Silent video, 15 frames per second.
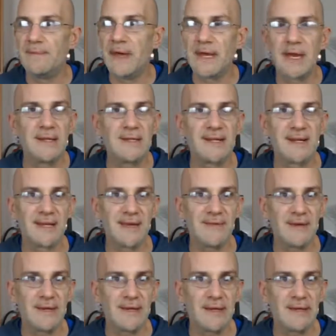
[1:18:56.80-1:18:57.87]
They get into
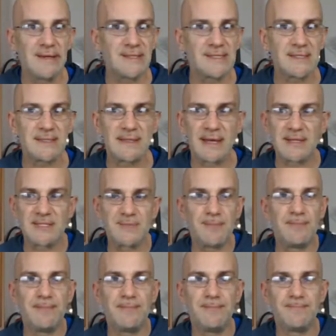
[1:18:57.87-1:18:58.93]
DVDs. They
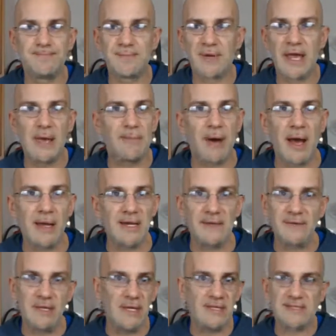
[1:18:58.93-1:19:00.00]
just keep buying
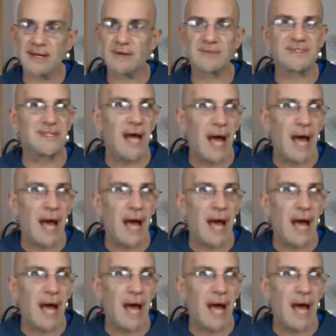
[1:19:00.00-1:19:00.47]
DVDs. They don't